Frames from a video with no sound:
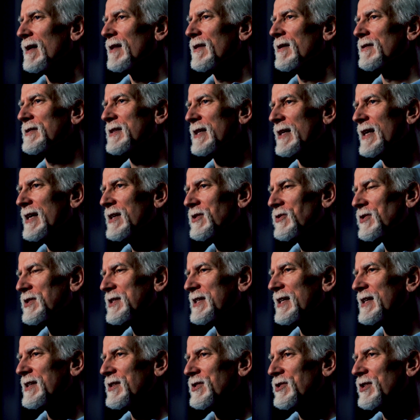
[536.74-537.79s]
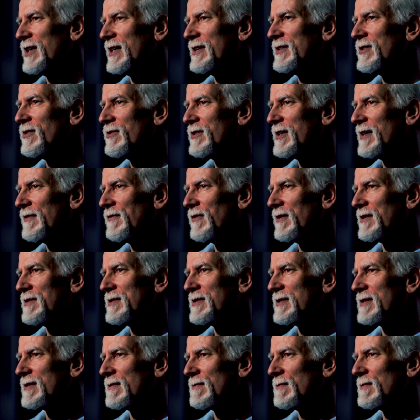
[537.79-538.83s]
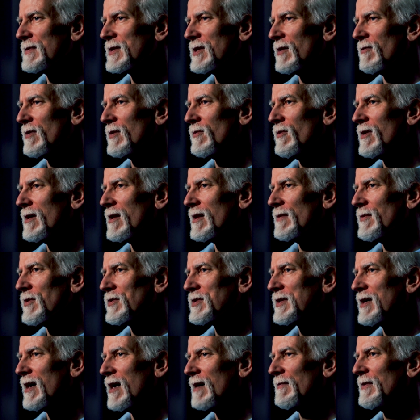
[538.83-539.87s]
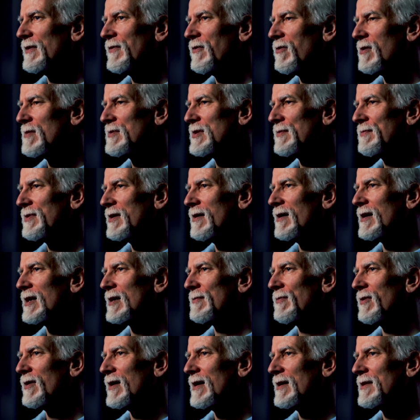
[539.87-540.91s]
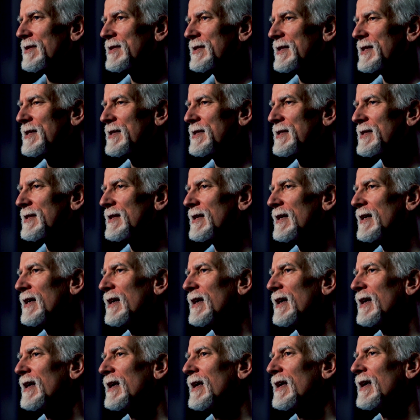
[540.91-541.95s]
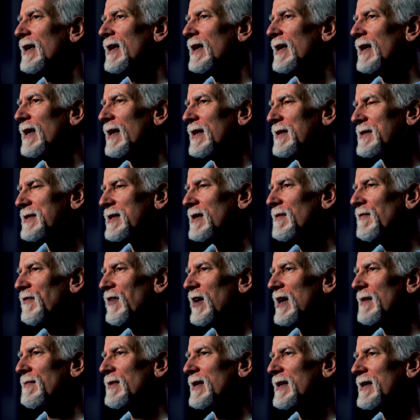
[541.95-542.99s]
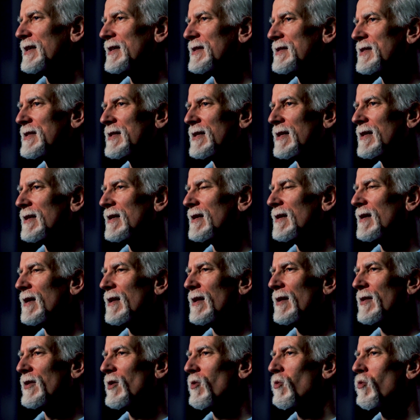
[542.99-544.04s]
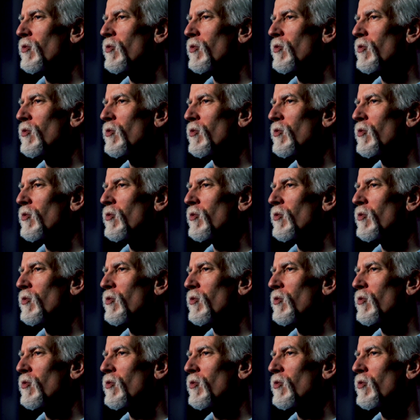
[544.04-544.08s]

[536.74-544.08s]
there's an interesting gender difference. So in one of the most common forms of periodic paralysis, in some families, the